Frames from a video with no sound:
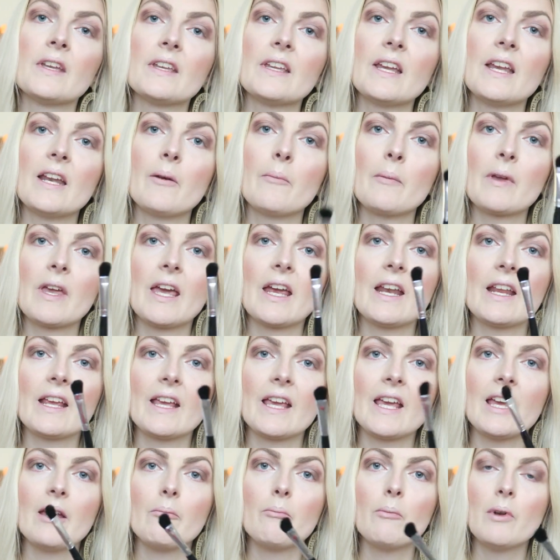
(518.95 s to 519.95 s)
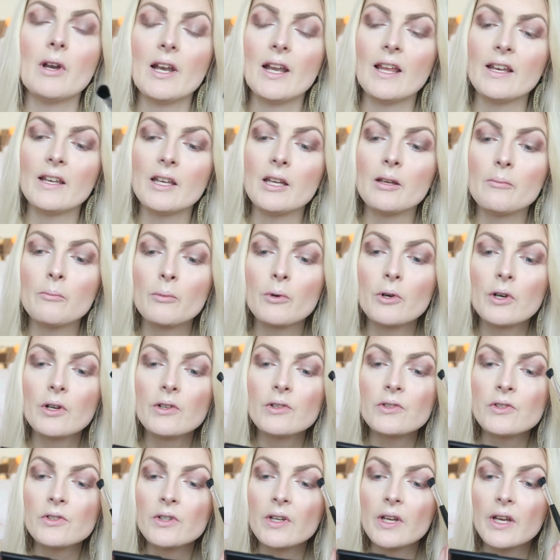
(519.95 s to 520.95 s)
Then I'm getting a blending
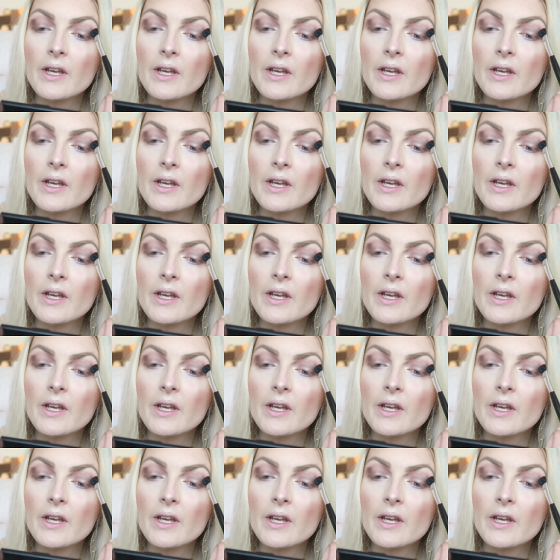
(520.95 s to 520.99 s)
brush